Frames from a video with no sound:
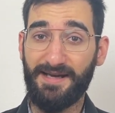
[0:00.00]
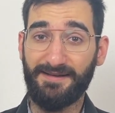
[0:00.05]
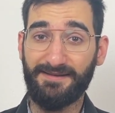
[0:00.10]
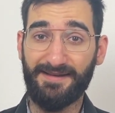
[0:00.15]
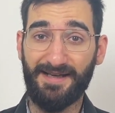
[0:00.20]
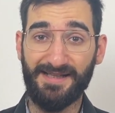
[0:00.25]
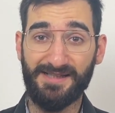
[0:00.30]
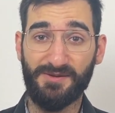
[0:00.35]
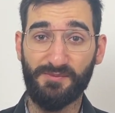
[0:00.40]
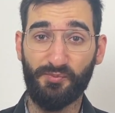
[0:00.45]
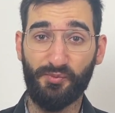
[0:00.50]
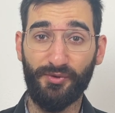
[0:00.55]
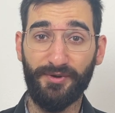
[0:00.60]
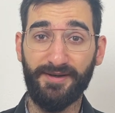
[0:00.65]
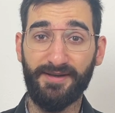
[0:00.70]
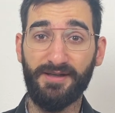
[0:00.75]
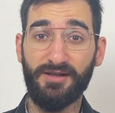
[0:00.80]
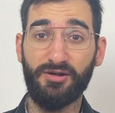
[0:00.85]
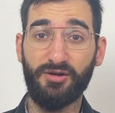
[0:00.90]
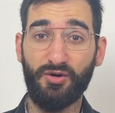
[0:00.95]
That's
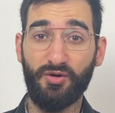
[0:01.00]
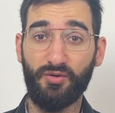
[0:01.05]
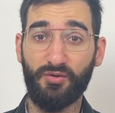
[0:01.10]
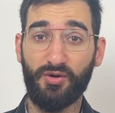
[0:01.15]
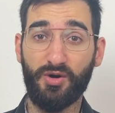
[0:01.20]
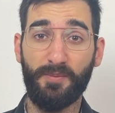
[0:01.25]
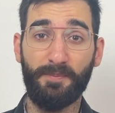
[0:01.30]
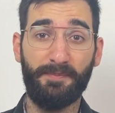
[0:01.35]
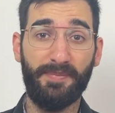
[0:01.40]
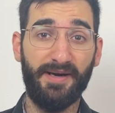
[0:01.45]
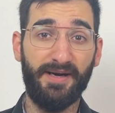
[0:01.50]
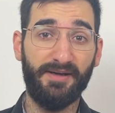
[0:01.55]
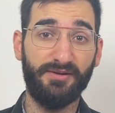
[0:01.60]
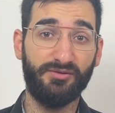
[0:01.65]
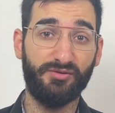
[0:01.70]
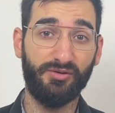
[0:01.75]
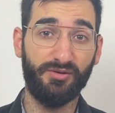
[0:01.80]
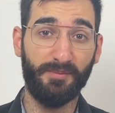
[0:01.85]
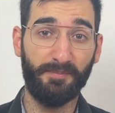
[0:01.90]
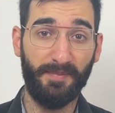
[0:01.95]
pretty low compared
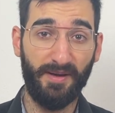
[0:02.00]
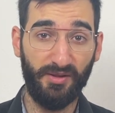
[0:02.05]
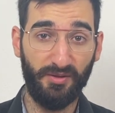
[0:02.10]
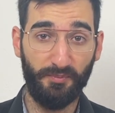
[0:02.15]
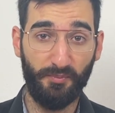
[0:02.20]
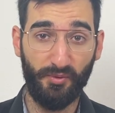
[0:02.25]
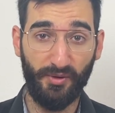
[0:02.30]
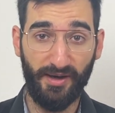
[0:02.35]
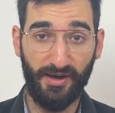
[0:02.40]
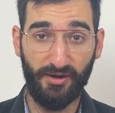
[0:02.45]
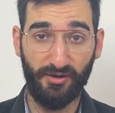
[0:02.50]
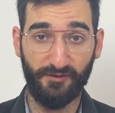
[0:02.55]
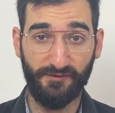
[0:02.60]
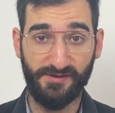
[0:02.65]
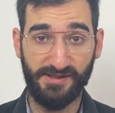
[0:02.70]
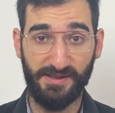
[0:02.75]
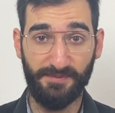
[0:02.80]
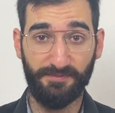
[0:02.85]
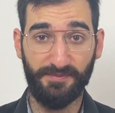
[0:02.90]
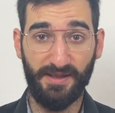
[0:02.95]
to the month prior of
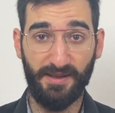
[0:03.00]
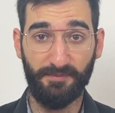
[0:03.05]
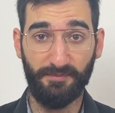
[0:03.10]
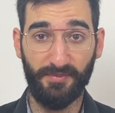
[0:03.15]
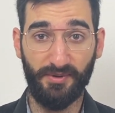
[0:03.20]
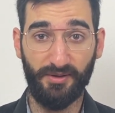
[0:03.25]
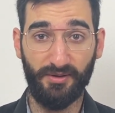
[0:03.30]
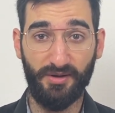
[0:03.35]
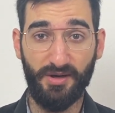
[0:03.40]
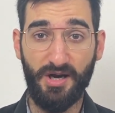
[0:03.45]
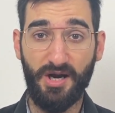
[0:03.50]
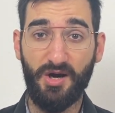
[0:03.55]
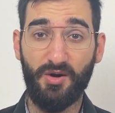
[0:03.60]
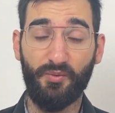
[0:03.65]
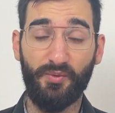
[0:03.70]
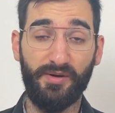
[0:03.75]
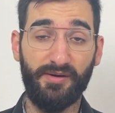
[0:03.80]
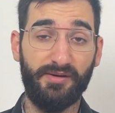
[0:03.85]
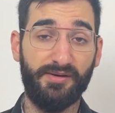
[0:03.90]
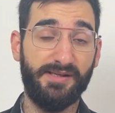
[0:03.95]
September,
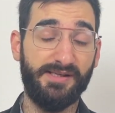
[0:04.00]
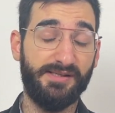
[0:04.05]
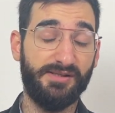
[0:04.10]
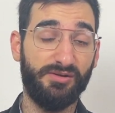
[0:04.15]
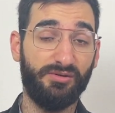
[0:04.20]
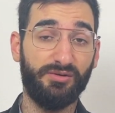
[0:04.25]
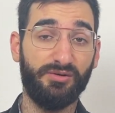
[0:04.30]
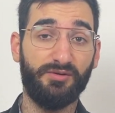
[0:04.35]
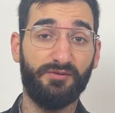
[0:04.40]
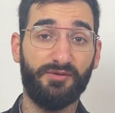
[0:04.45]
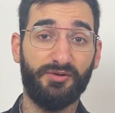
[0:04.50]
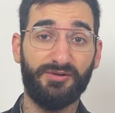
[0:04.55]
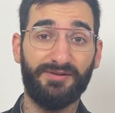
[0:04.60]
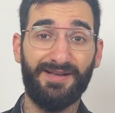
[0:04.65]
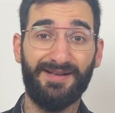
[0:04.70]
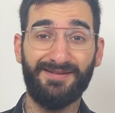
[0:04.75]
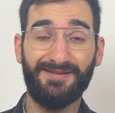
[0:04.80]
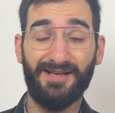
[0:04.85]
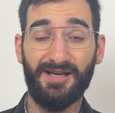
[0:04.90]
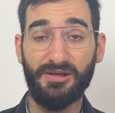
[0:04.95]
where they sold over
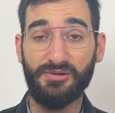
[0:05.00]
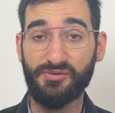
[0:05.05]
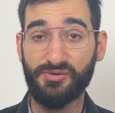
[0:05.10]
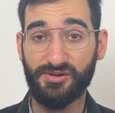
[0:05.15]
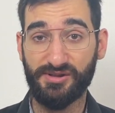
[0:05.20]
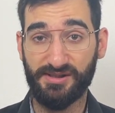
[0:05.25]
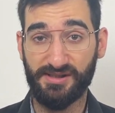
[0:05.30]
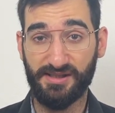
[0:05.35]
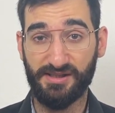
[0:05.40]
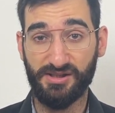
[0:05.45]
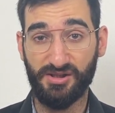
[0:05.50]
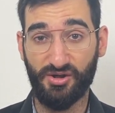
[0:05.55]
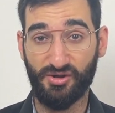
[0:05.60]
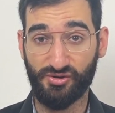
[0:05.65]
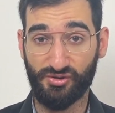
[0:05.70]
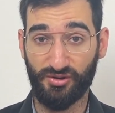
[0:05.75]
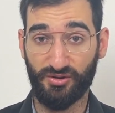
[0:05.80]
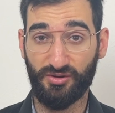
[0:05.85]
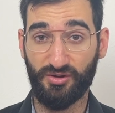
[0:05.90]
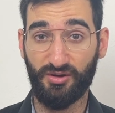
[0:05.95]

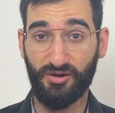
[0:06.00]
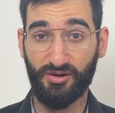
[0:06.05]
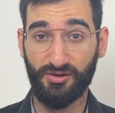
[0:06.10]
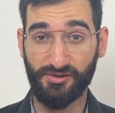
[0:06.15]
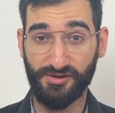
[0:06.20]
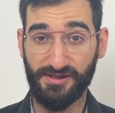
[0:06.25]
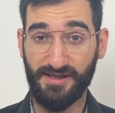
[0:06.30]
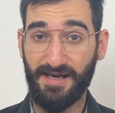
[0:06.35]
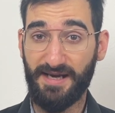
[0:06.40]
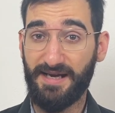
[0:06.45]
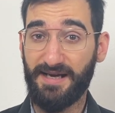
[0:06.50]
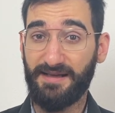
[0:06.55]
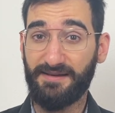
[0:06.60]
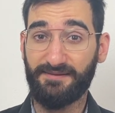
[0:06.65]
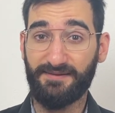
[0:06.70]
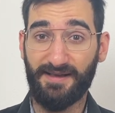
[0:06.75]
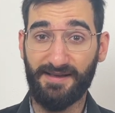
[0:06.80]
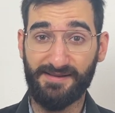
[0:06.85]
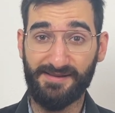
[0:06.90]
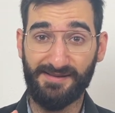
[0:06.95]
10,600 cars.
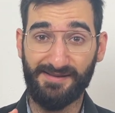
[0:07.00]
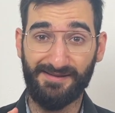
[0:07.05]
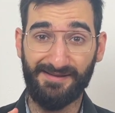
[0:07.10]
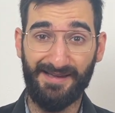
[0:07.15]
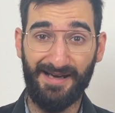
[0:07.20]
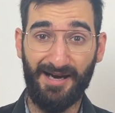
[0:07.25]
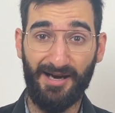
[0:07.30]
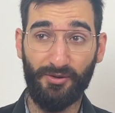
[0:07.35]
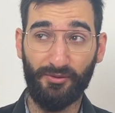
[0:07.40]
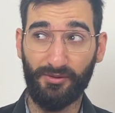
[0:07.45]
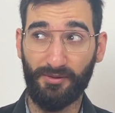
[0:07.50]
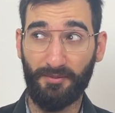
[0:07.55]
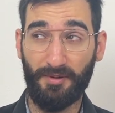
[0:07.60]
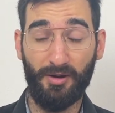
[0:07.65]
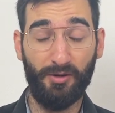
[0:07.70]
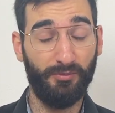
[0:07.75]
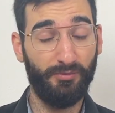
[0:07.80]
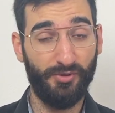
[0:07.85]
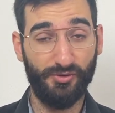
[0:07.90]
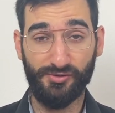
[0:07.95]
That's down
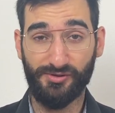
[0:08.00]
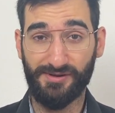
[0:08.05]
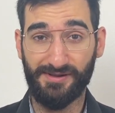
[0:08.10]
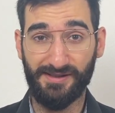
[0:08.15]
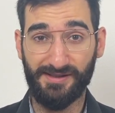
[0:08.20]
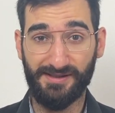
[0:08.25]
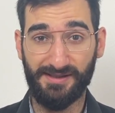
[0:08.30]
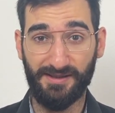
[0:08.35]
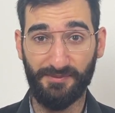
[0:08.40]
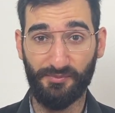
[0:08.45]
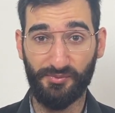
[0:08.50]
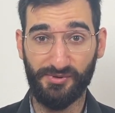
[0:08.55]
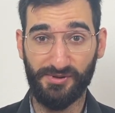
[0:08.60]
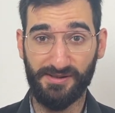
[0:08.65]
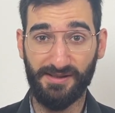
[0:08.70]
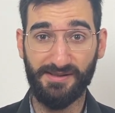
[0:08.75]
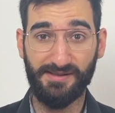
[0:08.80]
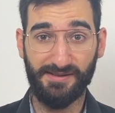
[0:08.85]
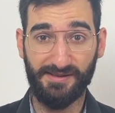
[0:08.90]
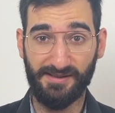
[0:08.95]
almost 60%,
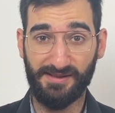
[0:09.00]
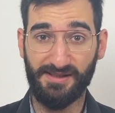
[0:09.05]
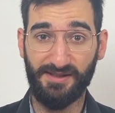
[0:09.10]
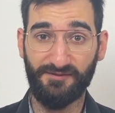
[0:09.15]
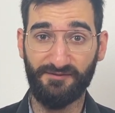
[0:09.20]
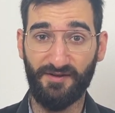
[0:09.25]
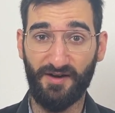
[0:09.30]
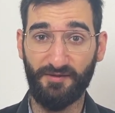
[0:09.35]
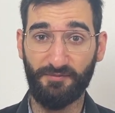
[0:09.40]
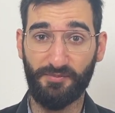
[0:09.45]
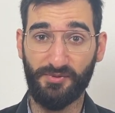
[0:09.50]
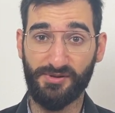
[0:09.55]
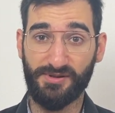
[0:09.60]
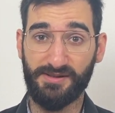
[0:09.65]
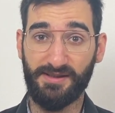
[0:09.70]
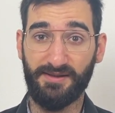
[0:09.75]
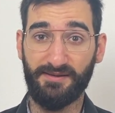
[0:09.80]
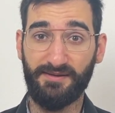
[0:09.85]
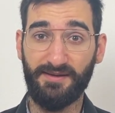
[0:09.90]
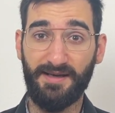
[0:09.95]

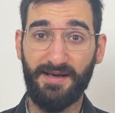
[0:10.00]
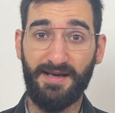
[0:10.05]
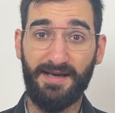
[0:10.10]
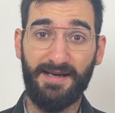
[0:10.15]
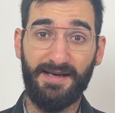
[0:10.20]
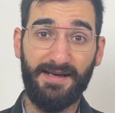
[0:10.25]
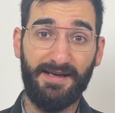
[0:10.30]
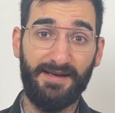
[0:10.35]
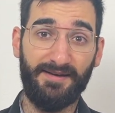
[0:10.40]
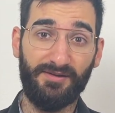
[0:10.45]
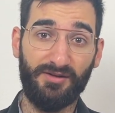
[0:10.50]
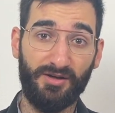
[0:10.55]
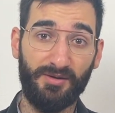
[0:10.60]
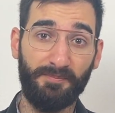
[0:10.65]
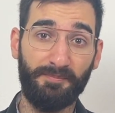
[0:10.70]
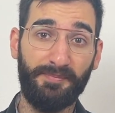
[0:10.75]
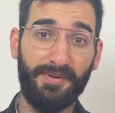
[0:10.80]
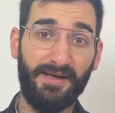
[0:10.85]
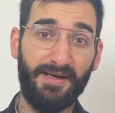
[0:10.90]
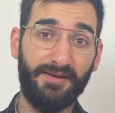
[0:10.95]
65%, and
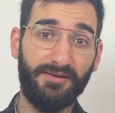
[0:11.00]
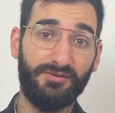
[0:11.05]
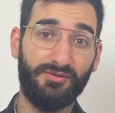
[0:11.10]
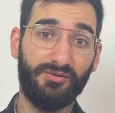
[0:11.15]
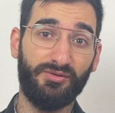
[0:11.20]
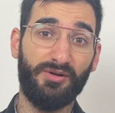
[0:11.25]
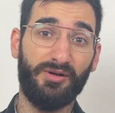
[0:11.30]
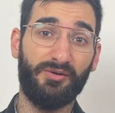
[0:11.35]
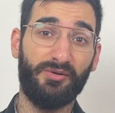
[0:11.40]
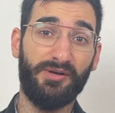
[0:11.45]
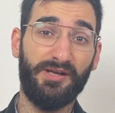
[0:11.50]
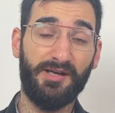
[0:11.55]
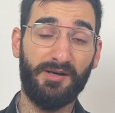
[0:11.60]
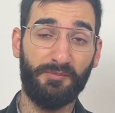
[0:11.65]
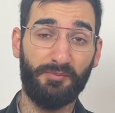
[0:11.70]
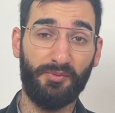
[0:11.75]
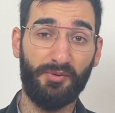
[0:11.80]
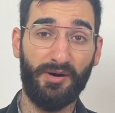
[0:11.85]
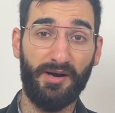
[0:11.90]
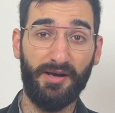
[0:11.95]
compared to the year
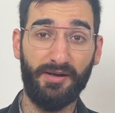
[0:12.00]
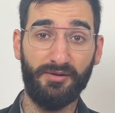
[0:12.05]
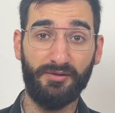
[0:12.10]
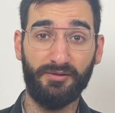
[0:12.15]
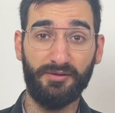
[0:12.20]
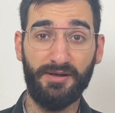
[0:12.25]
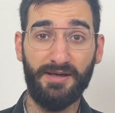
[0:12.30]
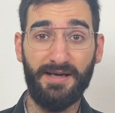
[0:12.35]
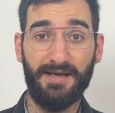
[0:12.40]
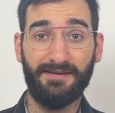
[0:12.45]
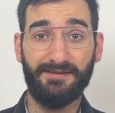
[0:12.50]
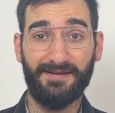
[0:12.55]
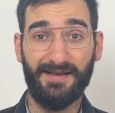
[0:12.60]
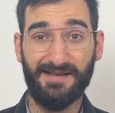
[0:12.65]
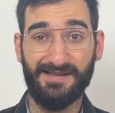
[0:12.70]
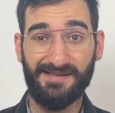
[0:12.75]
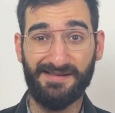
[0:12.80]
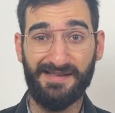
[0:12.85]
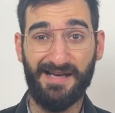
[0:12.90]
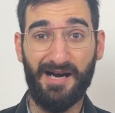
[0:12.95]
prior,
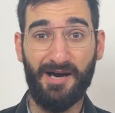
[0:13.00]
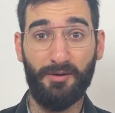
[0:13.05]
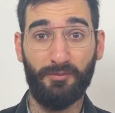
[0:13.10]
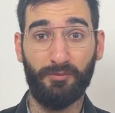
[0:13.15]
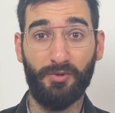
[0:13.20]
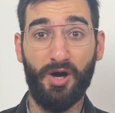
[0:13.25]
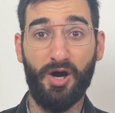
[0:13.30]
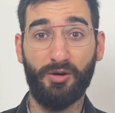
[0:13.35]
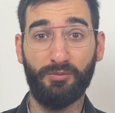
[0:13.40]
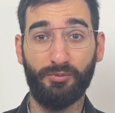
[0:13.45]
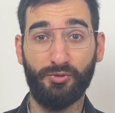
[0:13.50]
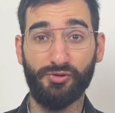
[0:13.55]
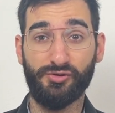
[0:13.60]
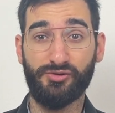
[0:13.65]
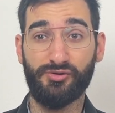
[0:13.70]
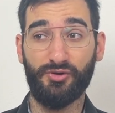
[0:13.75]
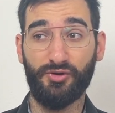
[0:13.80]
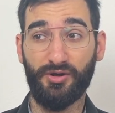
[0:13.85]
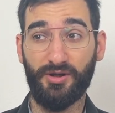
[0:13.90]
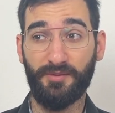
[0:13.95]
that's down almost
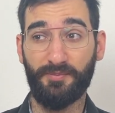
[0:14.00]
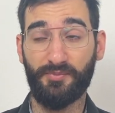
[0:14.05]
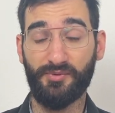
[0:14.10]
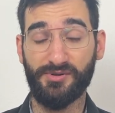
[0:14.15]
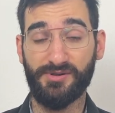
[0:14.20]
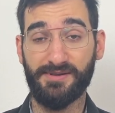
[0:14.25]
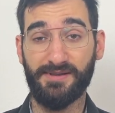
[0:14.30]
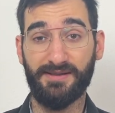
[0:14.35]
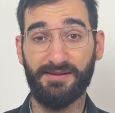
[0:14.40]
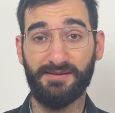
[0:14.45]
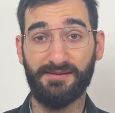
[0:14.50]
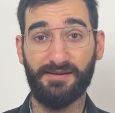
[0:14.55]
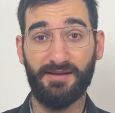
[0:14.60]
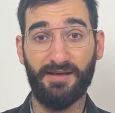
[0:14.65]
30%.